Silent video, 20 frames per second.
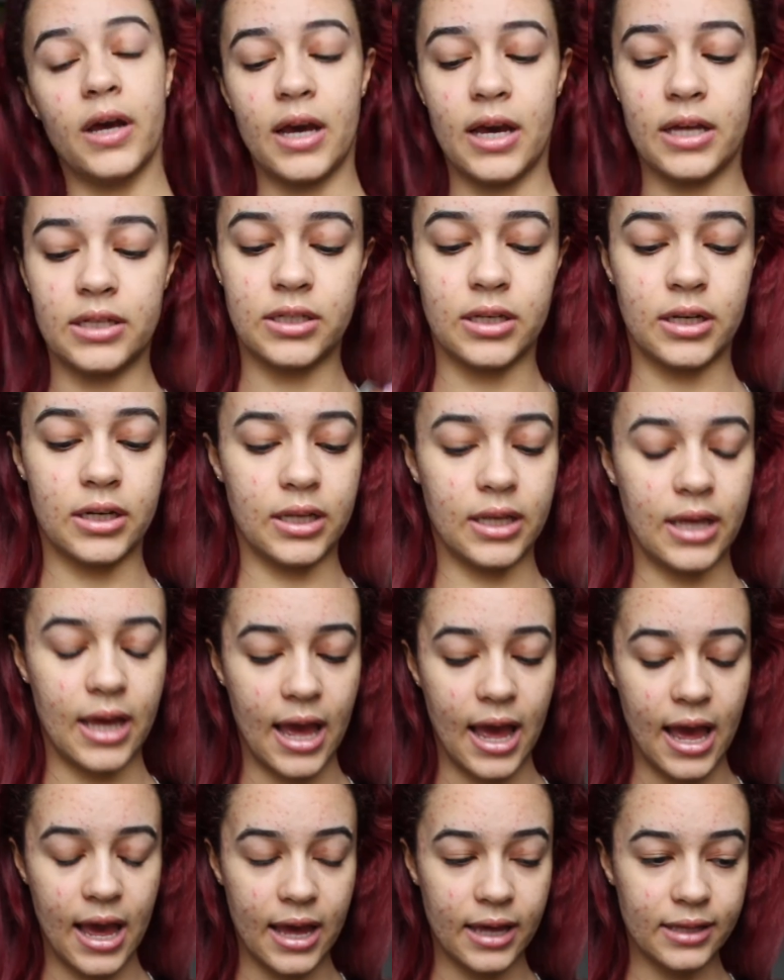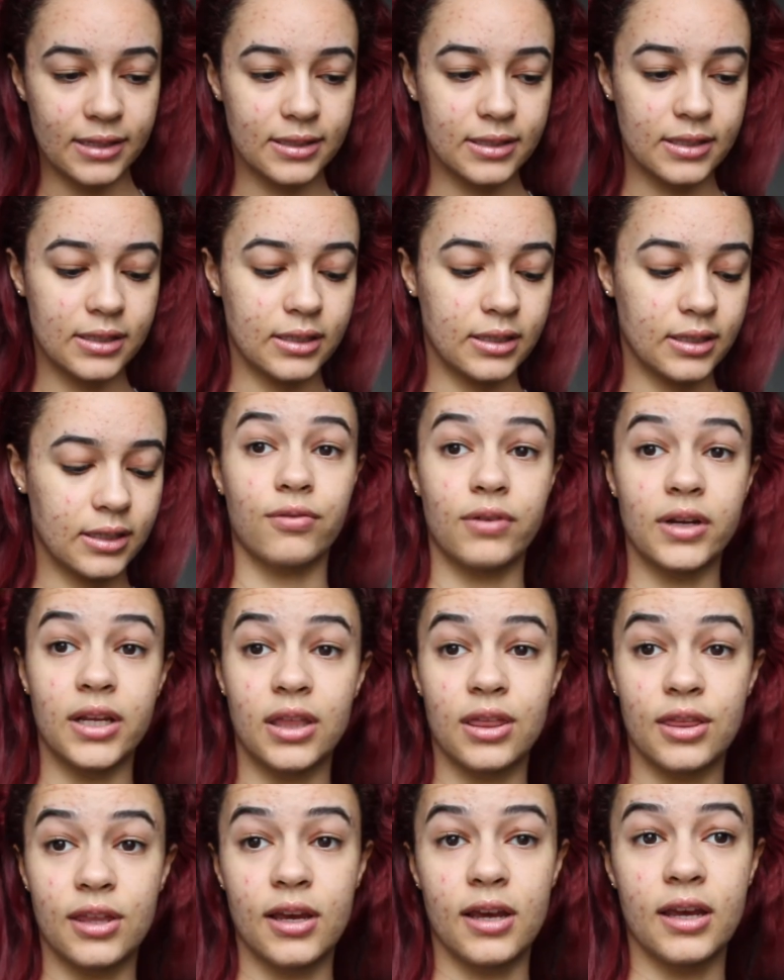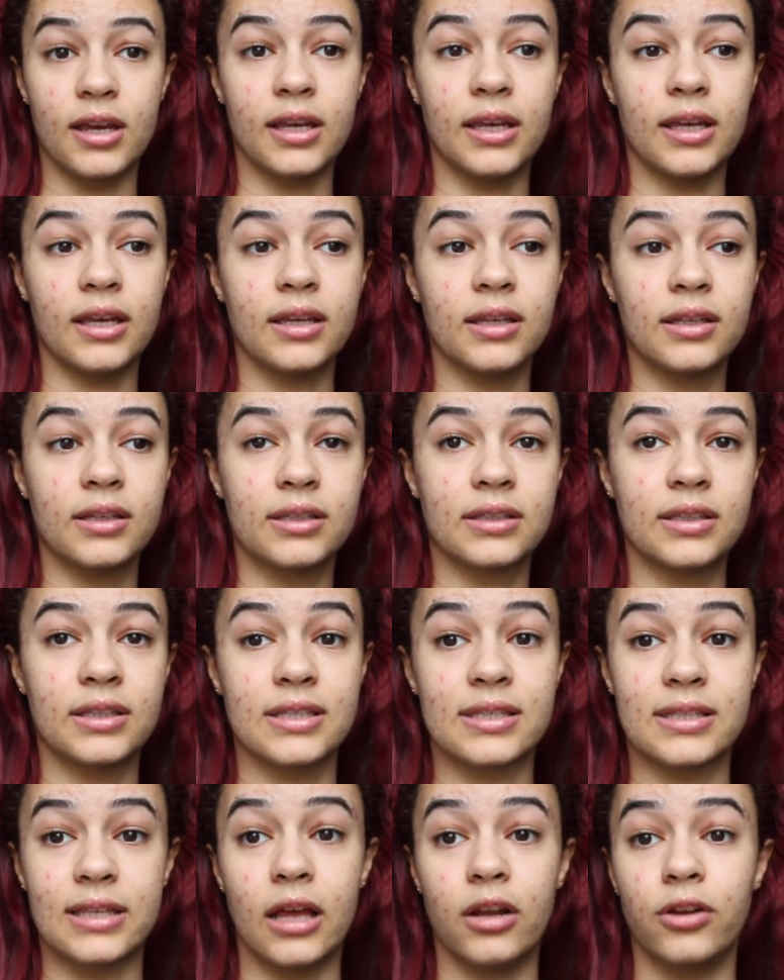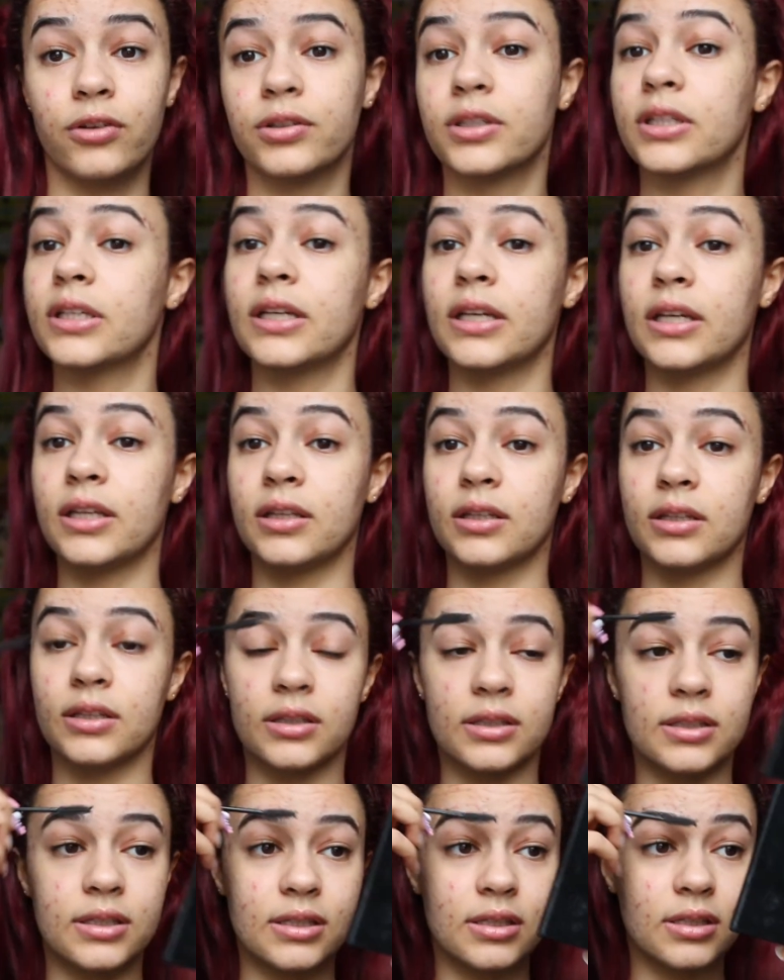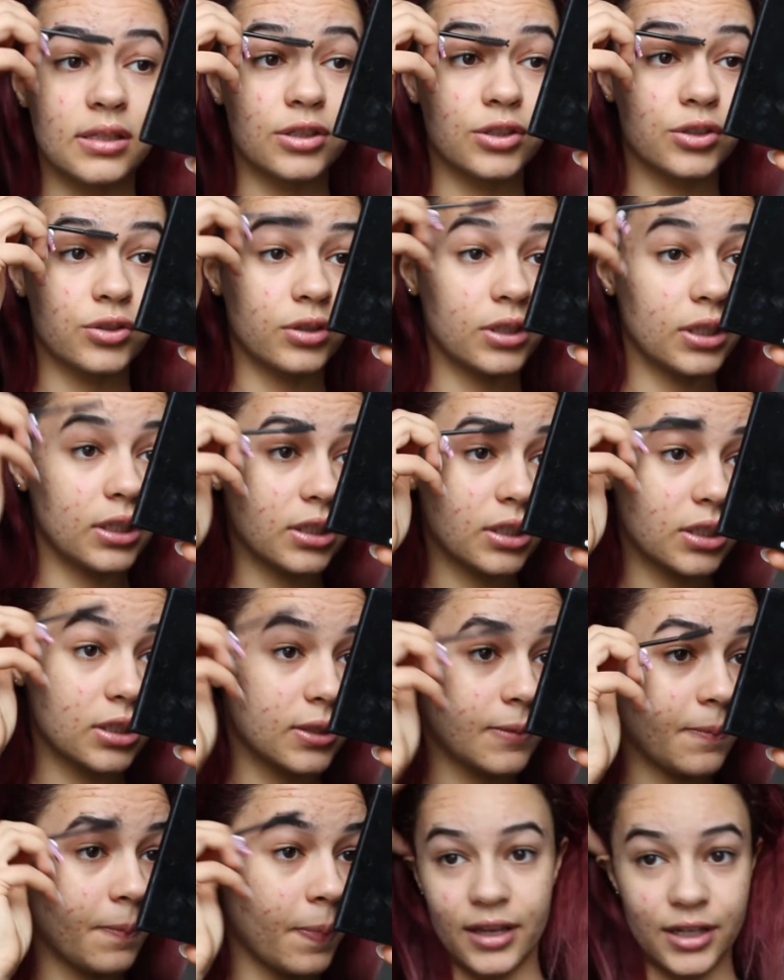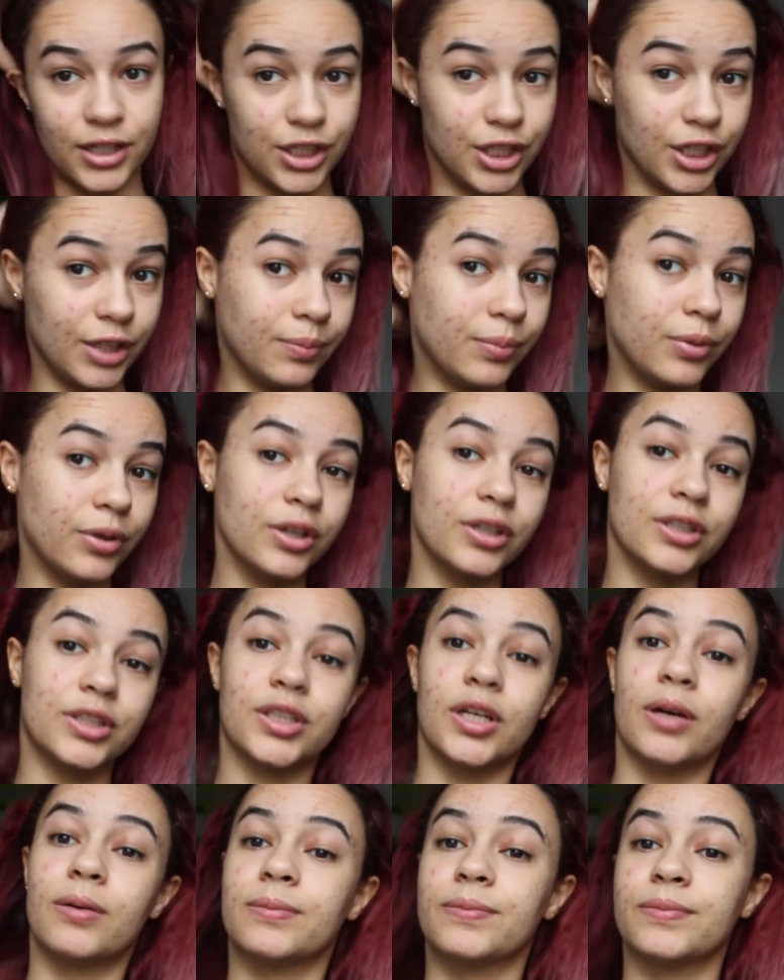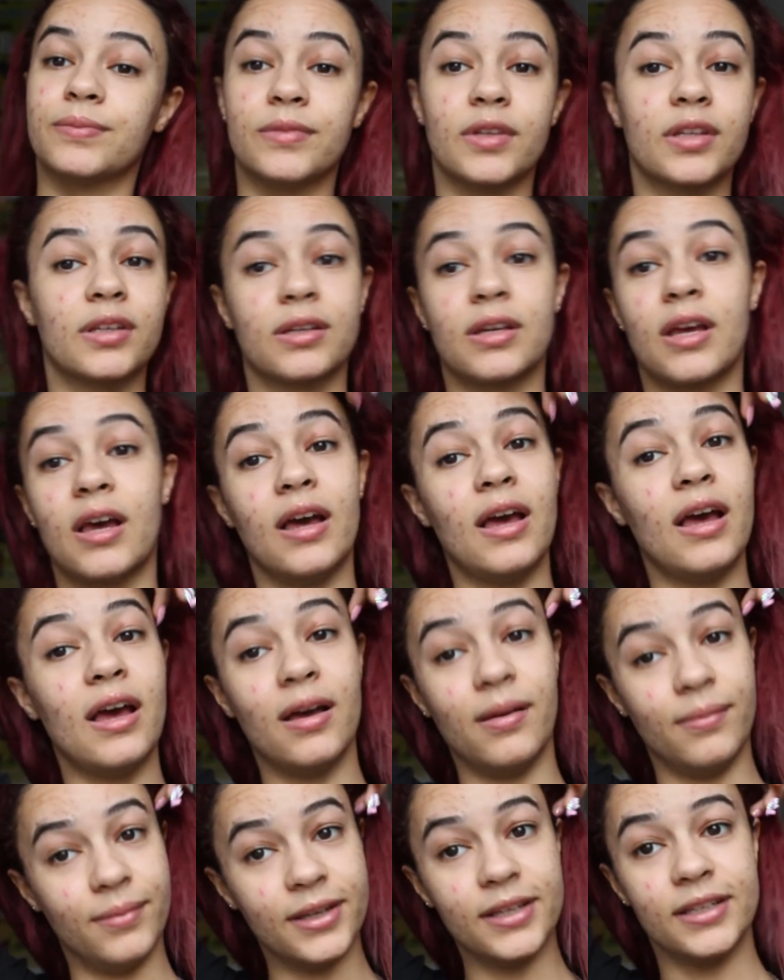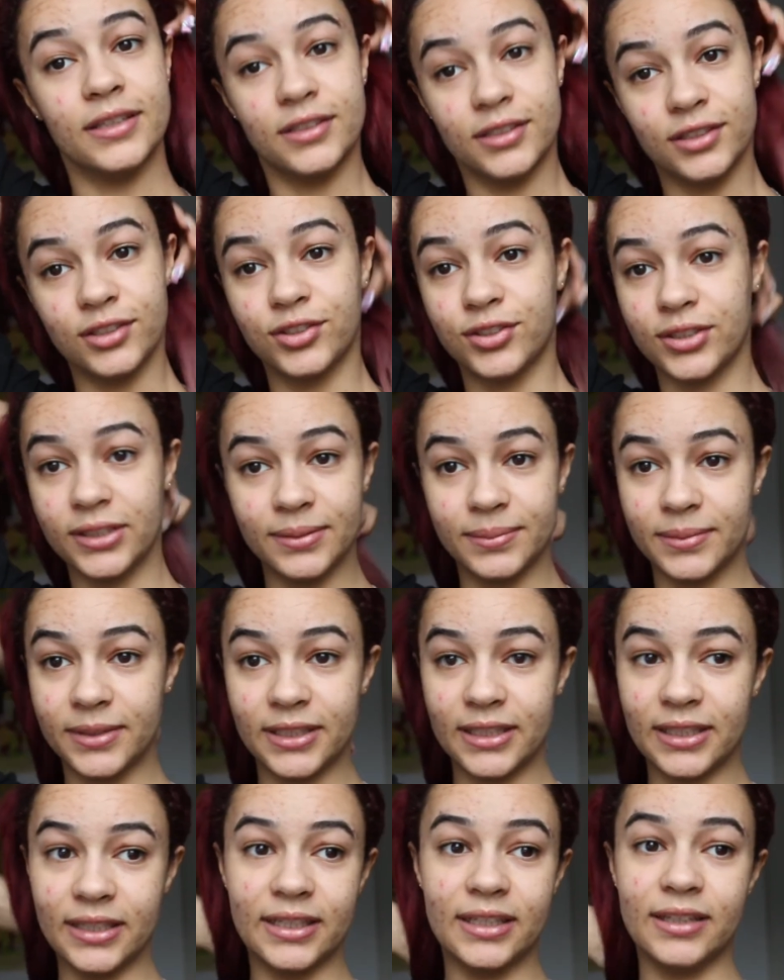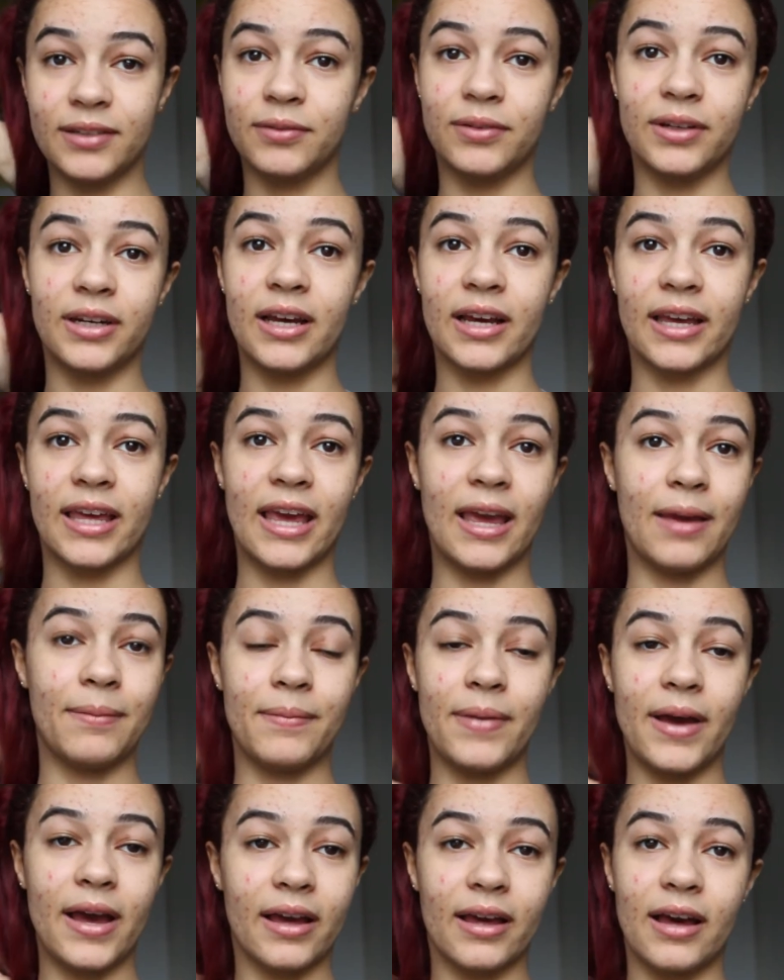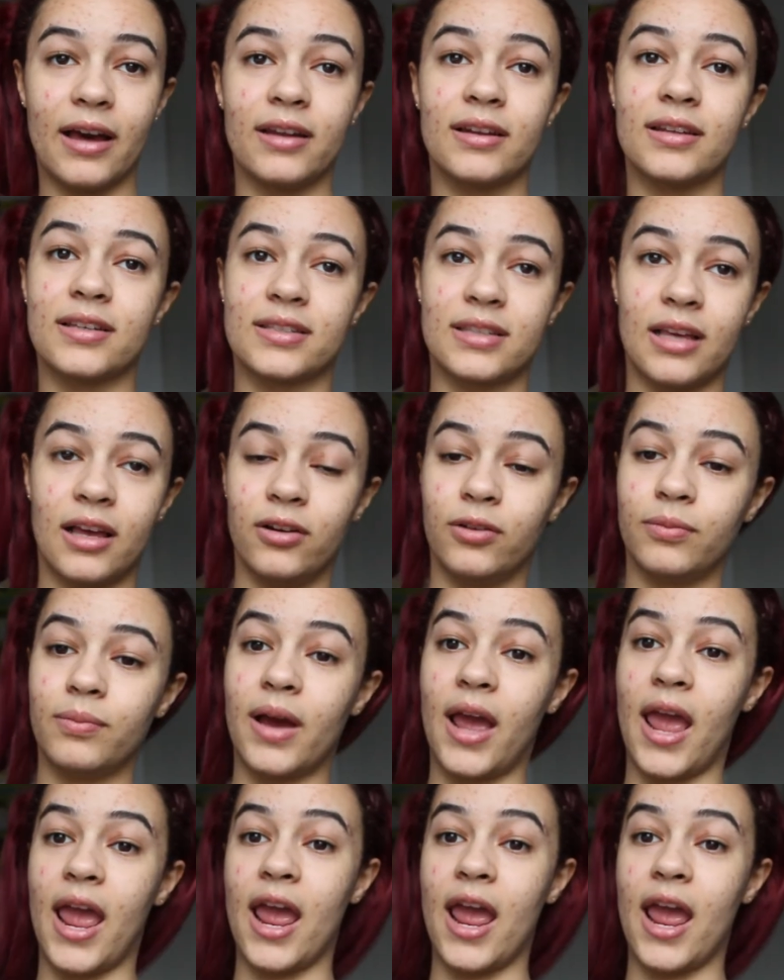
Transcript: But I done it at 3:30, the salon in Shoreditch. She put some amazing treatment in it. When I came back out of the salon, my